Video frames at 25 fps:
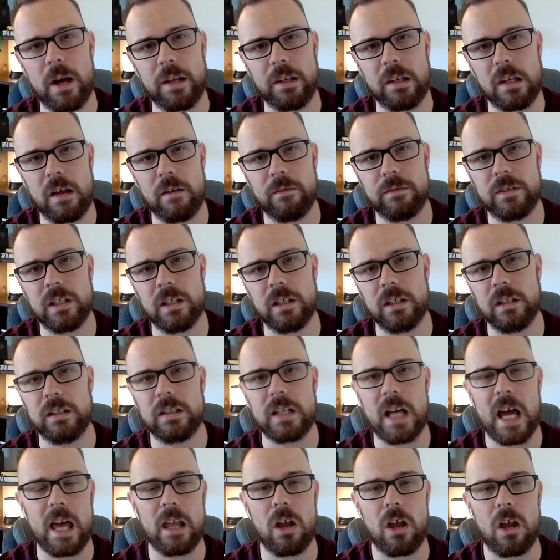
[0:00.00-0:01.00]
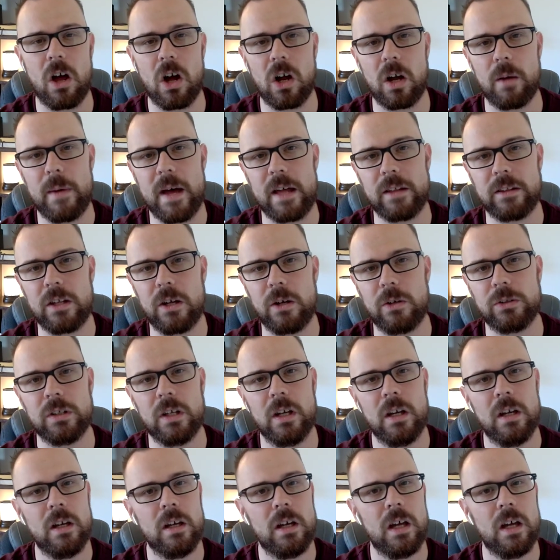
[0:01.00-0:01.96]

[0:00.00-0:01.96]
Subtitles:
I'd love to dialogue about those.